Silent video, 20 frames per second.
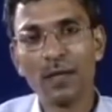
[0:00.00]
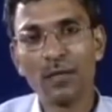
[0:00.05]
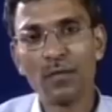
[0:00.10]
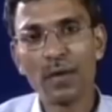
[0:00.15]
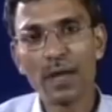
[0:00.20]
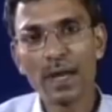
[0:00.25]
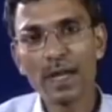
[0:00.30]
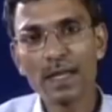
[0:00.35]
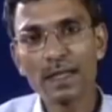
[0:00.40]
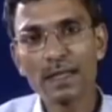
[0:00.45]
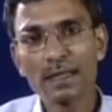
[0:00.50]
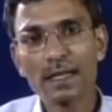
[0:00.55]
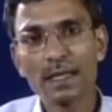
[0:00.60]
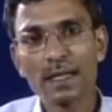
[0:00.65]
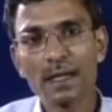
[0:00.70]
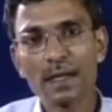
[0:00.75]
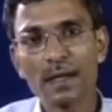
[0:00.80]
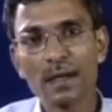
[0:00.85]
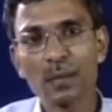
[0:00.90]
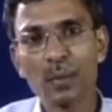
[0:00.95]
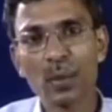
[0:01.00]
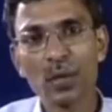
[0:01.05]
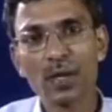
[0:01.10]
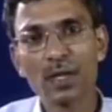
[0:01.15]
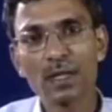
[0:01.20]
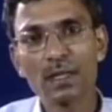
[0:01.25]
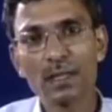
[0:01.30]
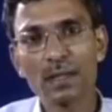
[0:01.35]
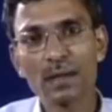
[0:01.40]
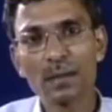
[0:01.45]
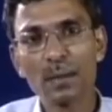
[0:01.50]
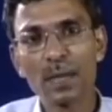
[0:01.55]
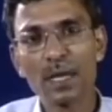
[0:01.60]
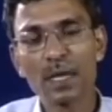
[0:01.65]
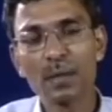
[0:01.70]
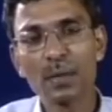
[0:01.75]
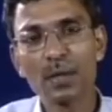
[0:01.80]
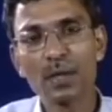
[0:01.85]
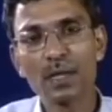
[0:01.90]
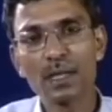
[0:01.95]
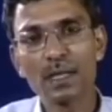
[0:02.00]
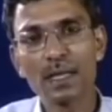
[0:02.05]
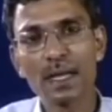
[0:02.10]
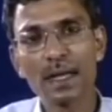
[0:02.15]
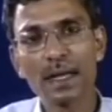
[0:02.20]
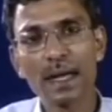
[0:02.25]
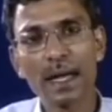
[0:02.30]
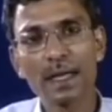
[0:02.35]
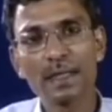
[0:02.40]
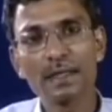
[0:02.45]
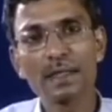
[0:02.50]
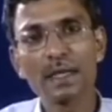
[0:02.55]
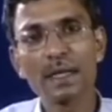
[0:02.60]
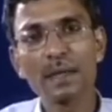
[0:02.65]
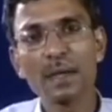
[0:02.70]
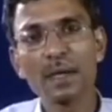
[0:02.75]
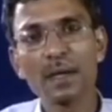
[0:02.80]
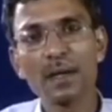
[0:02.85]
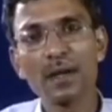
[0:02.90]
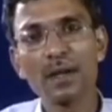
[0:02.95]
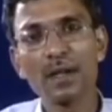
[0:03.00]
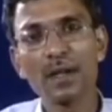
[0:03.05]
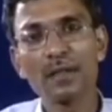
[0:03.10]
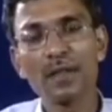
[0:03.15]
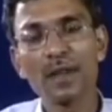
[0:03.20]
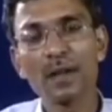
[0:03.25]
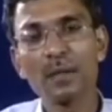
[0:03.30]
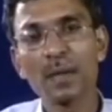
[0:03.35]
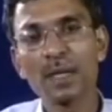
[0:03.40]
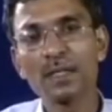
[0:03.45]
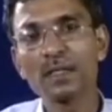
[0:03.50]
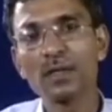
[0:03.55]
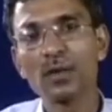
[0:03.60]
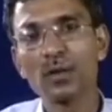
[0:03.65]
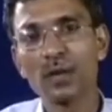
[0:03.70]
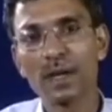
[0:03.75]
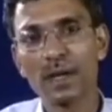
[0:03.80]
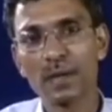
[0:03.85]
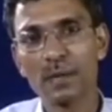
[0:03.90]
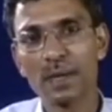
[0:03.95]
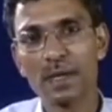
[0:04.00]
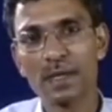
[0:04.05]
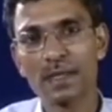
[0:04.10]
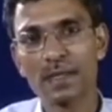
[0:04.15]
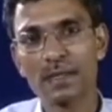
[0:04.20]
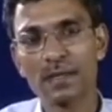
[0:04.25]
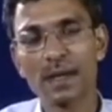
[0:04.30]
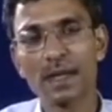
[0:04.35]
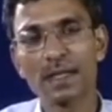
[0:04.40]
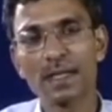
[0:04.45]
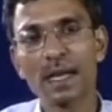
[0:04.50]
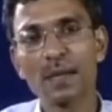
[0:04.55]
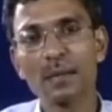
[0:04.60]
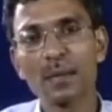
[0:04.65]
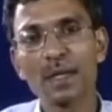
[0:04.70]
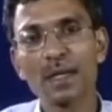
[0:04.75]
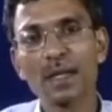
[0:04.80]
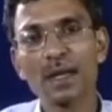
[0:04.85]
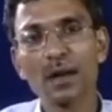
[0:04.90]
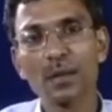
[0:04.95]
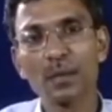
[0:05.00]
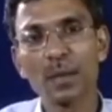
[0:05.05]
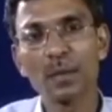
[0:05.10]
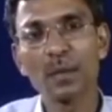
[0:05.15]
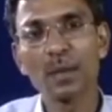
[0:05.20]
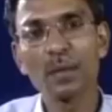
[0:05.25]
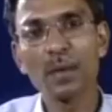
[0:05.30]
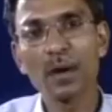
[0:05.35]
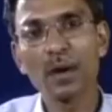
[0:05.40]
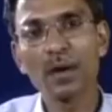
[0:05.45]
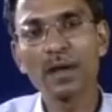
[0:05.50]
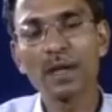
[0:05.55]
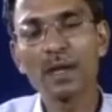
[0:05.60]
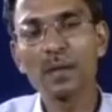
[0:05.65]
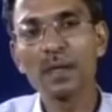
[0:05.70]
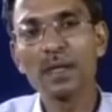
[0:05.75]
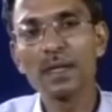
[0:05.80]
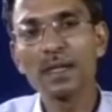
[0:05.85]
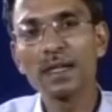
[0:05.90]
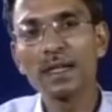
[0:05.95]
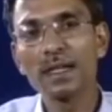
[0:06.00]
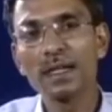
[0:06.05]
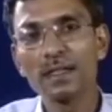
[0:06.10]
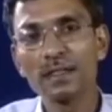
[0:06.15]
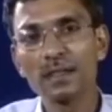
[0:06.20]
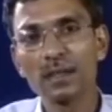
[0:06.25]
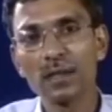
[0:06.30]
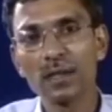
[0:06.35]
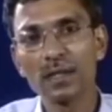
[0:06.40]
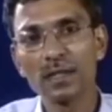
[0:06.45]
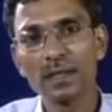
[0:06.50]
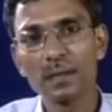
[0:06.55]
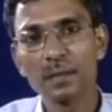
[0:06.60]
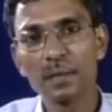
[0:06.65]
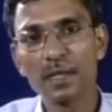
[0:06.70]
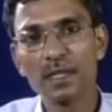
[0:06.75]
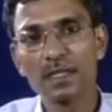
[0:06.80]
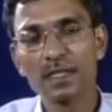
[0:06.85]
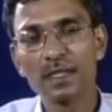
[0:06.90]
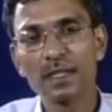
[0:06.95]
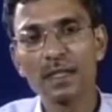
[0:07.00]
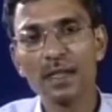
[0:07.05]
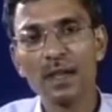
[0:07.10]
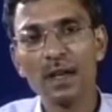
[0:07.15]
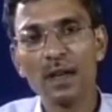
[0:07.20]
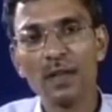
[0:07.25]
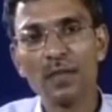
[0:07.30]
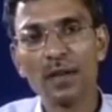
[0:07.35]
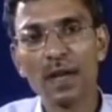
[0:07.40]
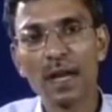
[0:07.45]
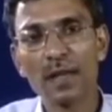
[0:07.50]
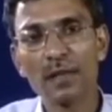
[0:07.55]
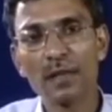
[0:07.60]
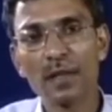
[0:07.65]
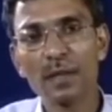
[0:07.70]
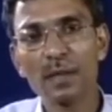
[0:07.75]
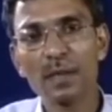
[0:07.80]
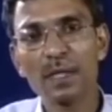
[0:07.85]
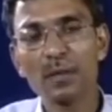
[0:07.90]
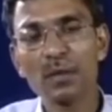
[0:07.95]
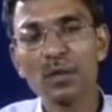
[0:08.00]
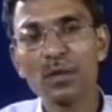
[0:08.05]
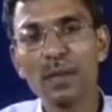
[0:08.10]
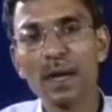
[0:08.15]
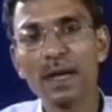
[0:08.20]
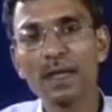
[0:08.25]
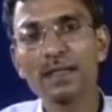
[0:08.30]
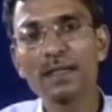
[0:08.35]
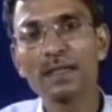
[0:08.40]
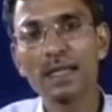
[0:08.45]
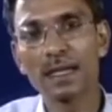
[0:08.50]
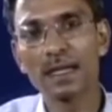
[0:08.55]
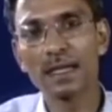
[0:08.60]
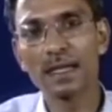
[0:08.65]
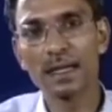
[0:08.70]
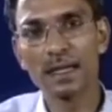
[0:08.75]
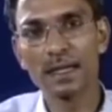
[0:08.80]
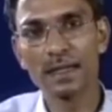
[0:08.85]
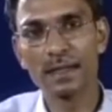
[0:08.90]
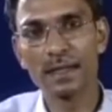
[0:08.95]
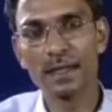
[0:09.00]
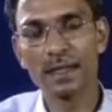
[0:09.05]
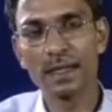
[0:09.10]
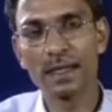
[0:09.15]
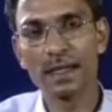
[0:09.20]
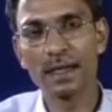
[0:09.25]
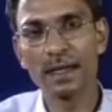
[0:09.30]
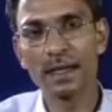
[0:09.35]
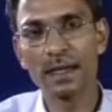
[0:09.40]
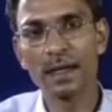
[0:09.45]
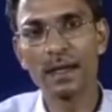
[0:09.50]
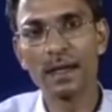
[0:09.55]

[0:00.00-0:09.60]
Whereas milk products like ice cream and all require much lower temperatures. For example, the optimum or recommended storage temperature for ice cream is about minus 30 degrees centigrade.